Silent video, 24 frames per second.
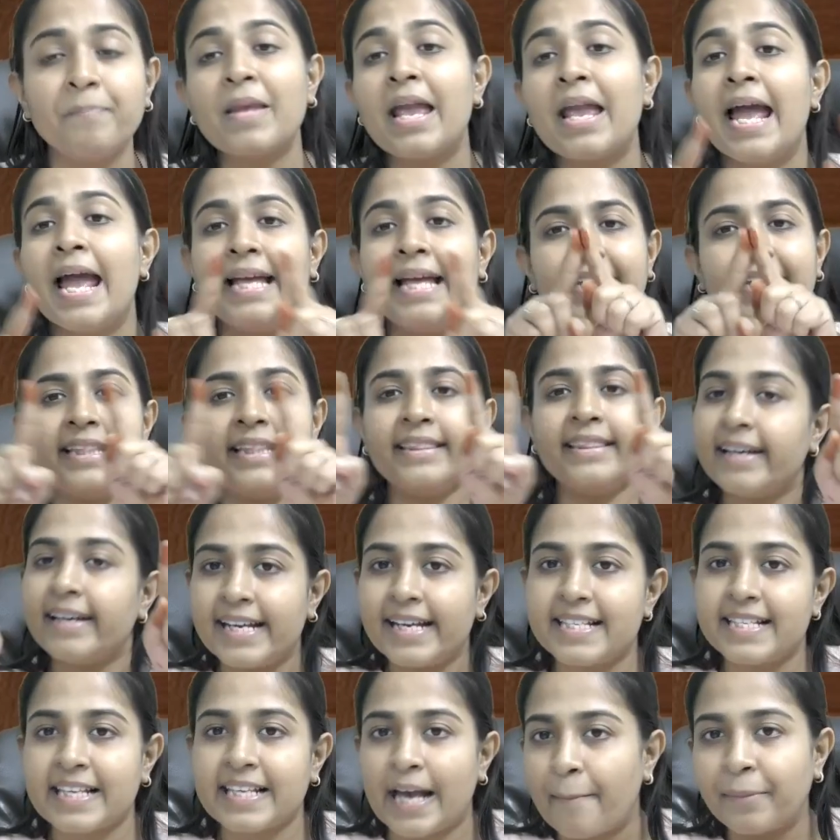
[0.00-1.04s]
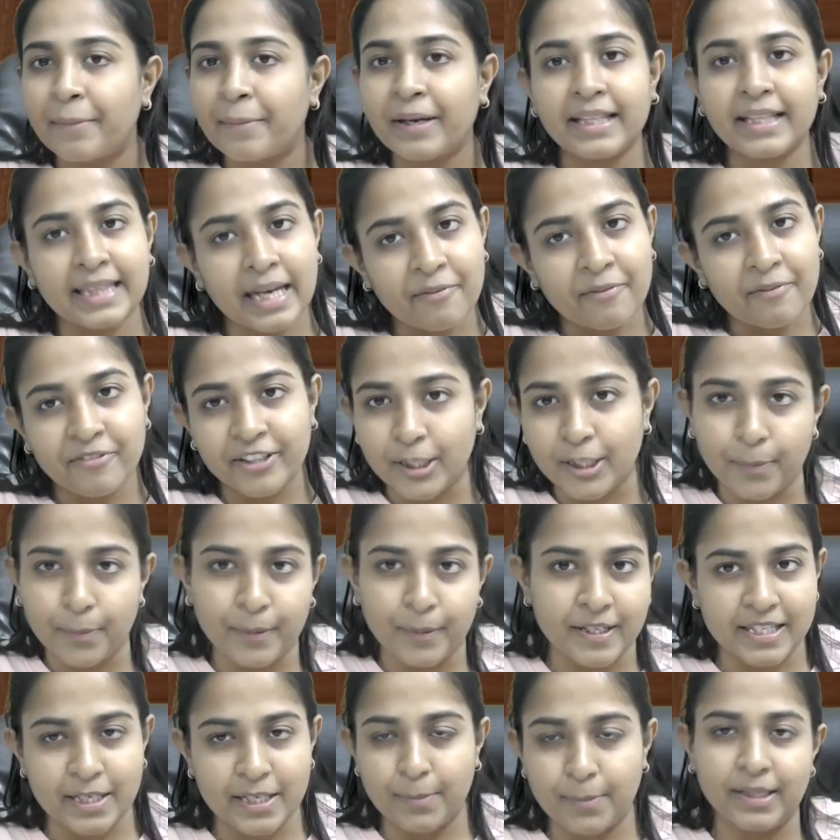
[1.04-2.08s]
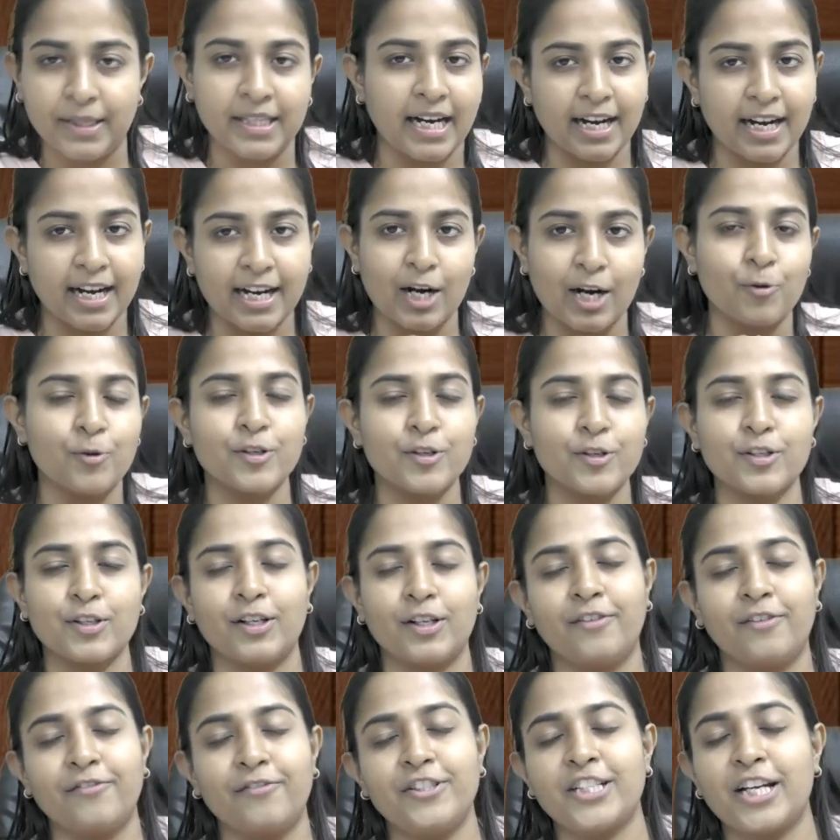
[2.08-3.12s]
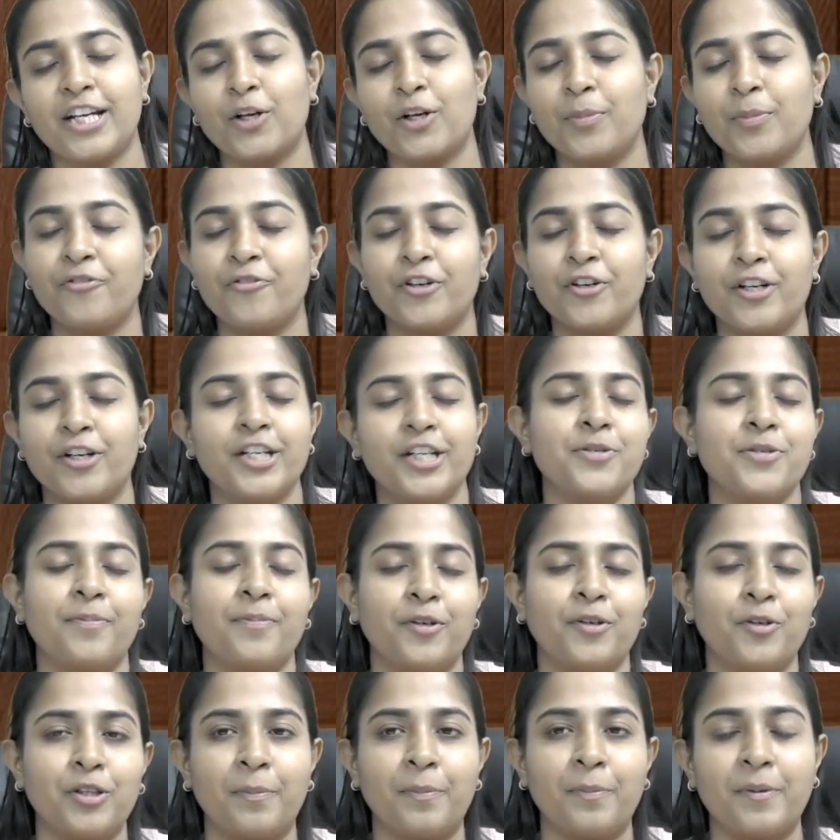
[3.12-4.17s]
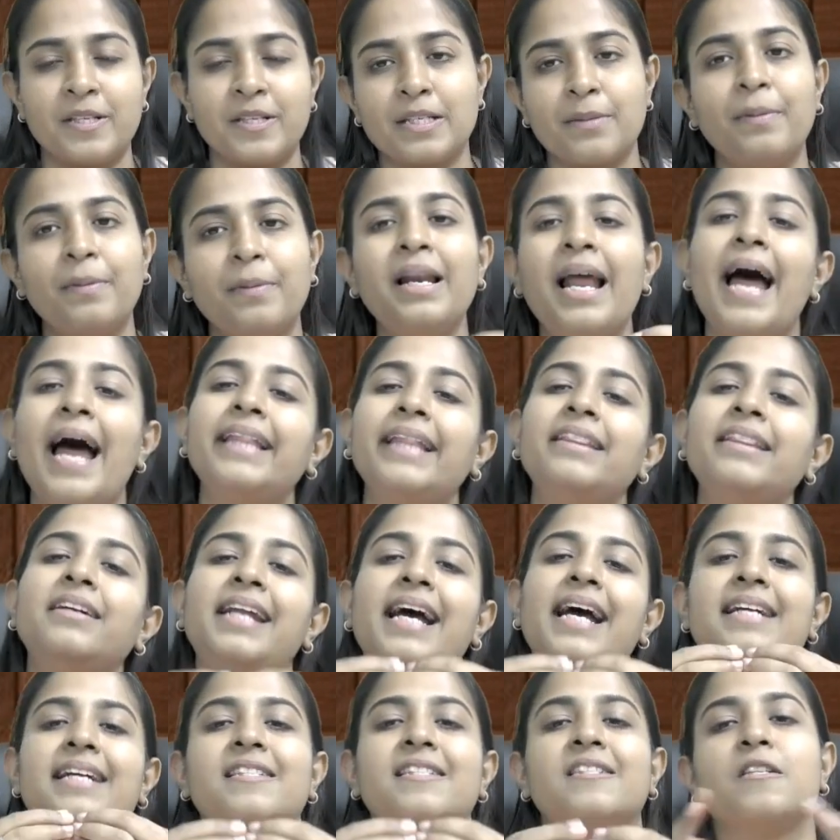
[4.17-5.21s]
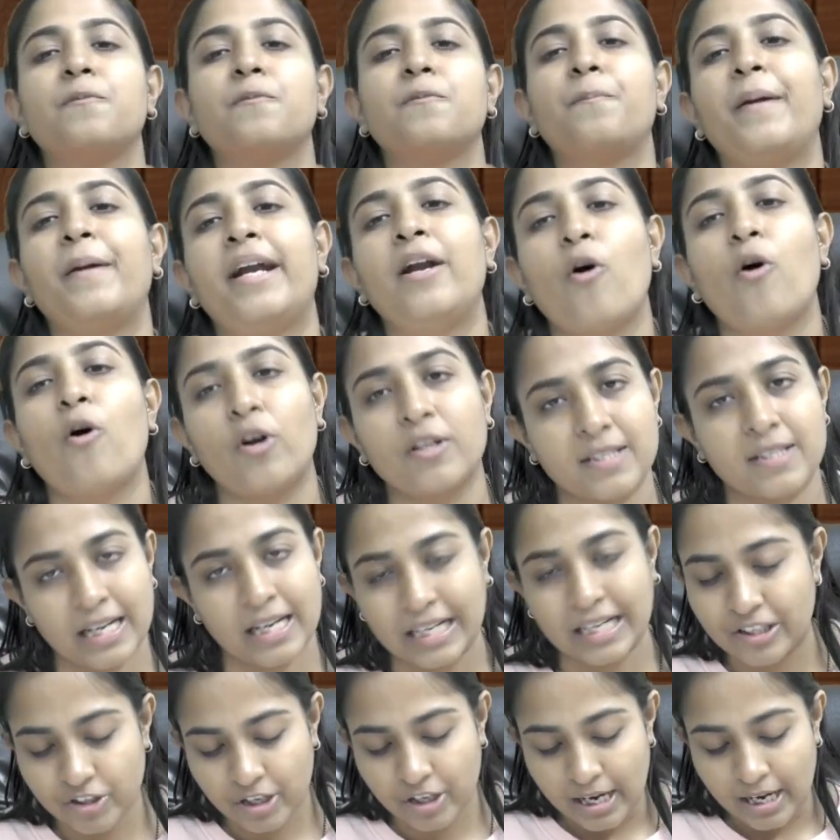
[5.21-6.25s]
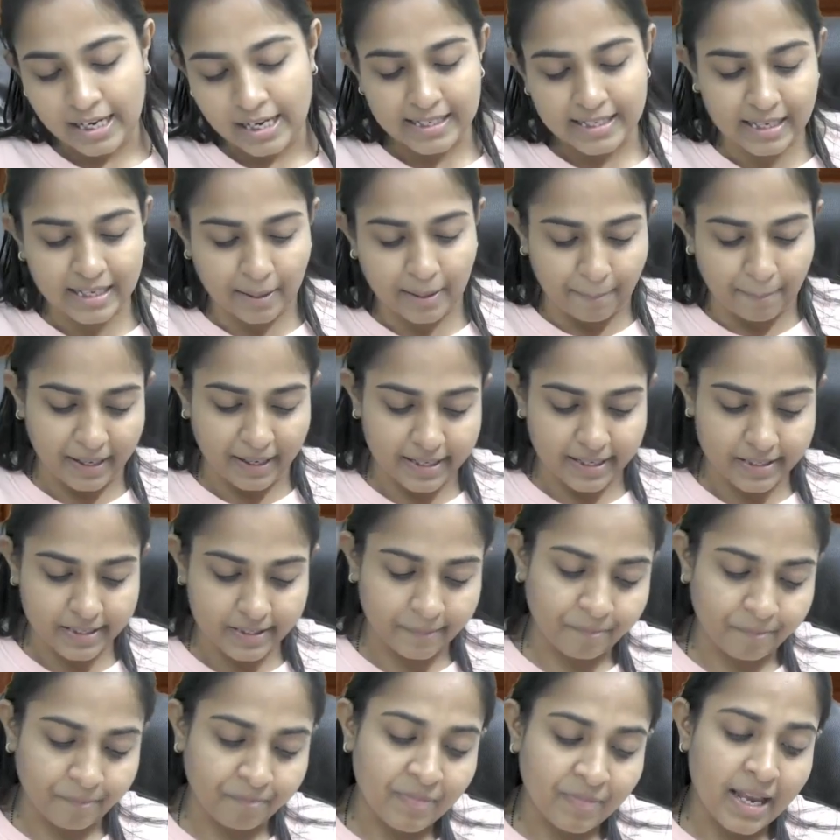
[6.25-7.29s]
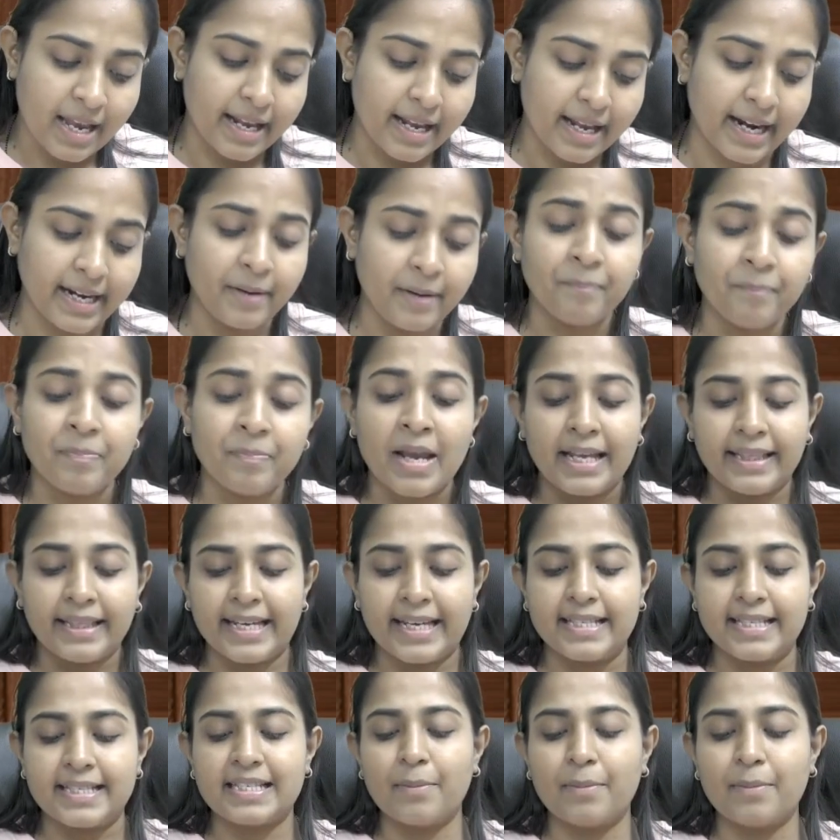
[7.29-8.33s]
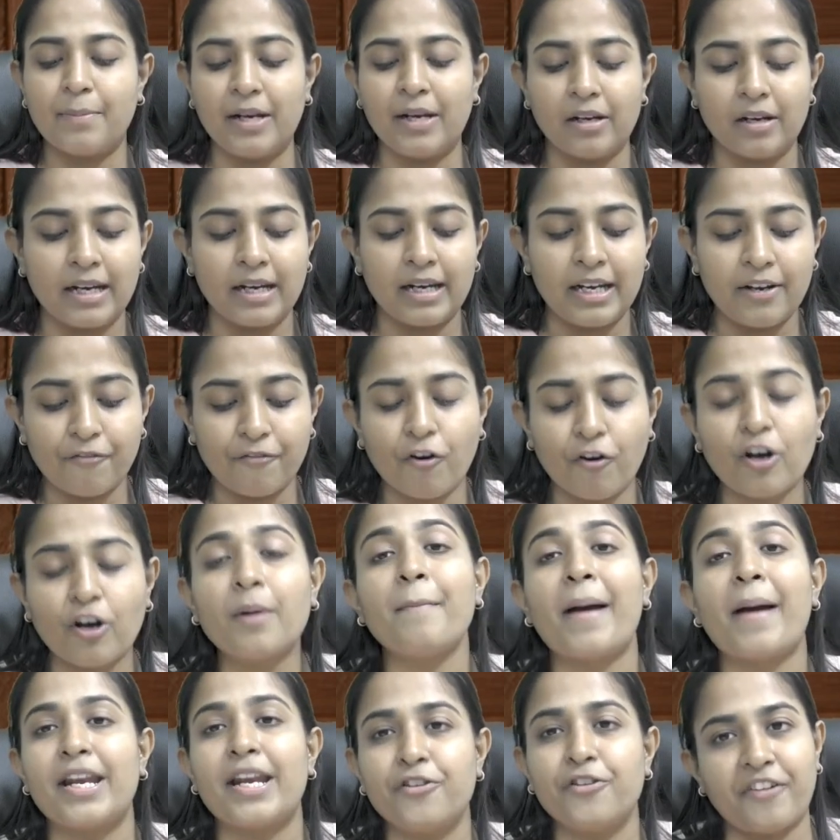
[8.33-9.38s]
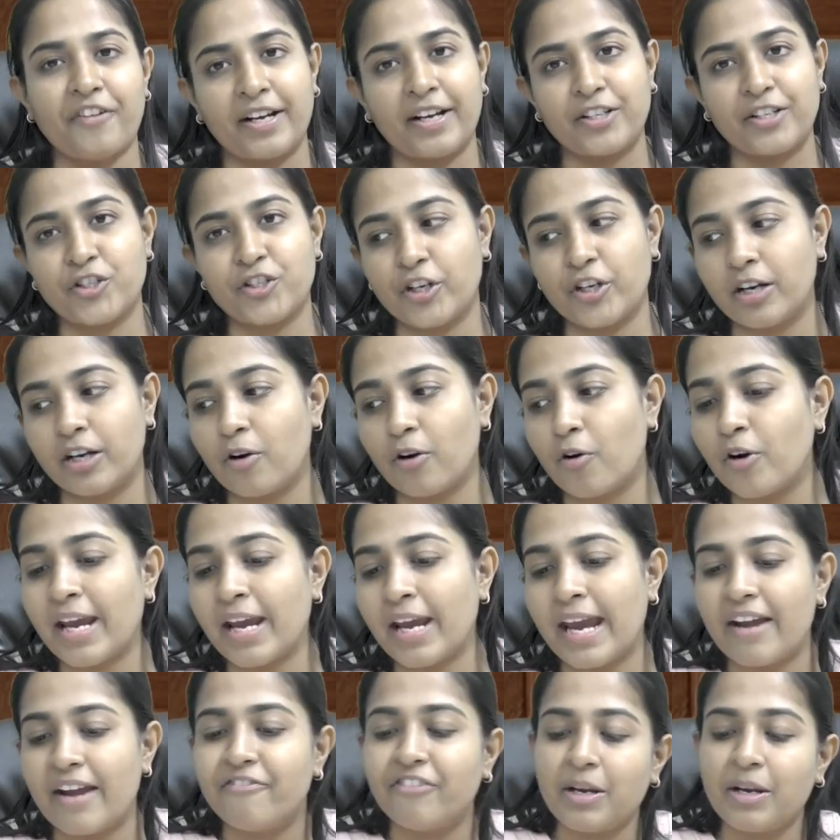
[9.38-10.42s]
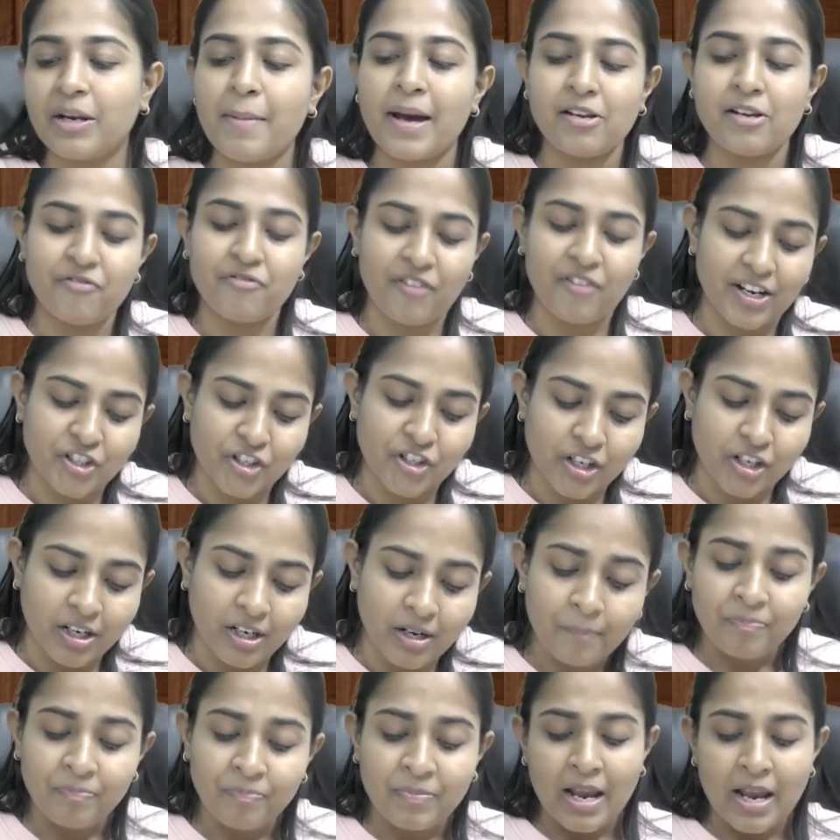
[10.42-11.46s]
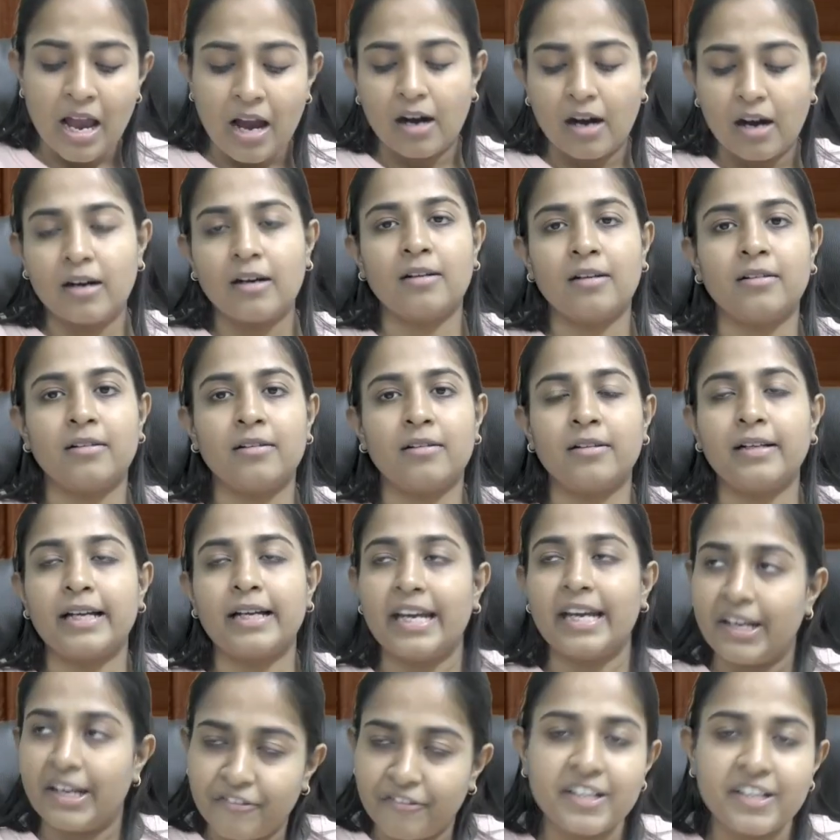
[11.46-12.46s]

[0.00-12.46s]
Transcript: Then the hisab kitab with the principal, the accounts which are to be furnished to the principal, and the taxes paid on such supplies, right? Then similarly, for a manufacturer, okay, every manufacturer, if he is